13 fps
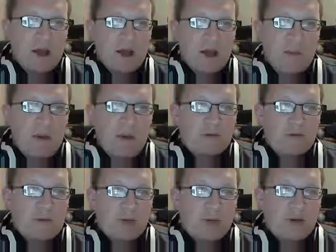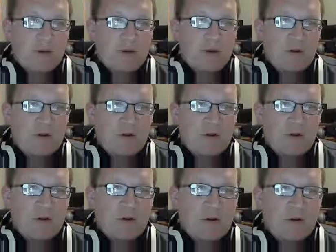I may have just taken a wrong
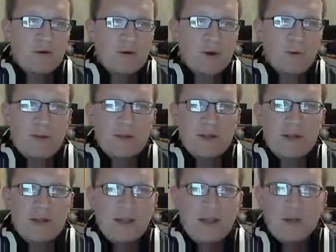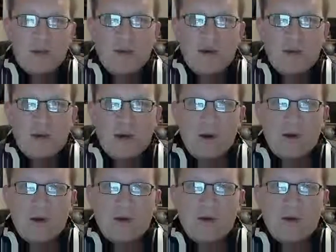turn, or I might be taking the long way
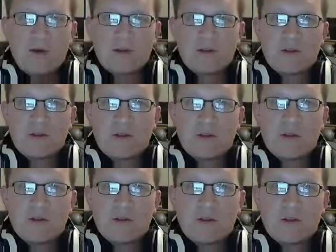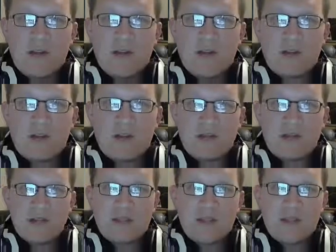around. Okay, so there's a Cyclops.
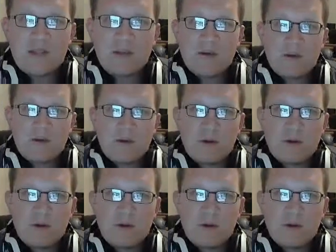Let's take him out.